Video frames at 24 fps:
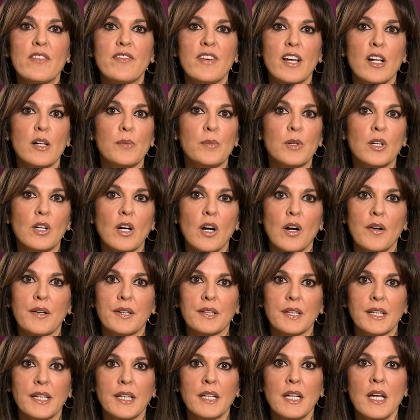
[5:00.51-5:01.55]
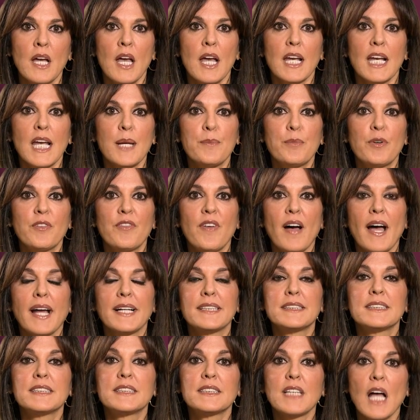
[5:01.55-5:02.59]
available currently can
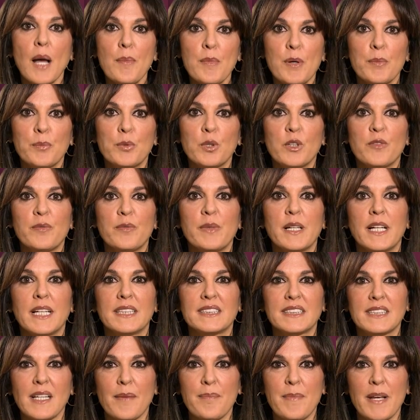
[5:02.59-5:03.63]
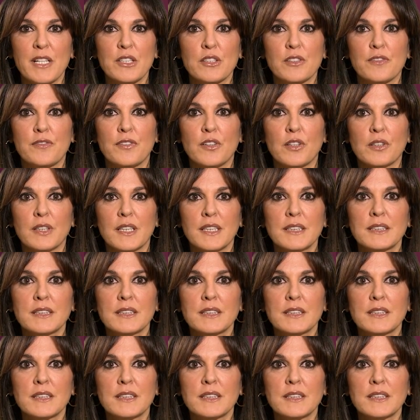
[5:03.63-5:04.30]
provide some improvement in submental fullness,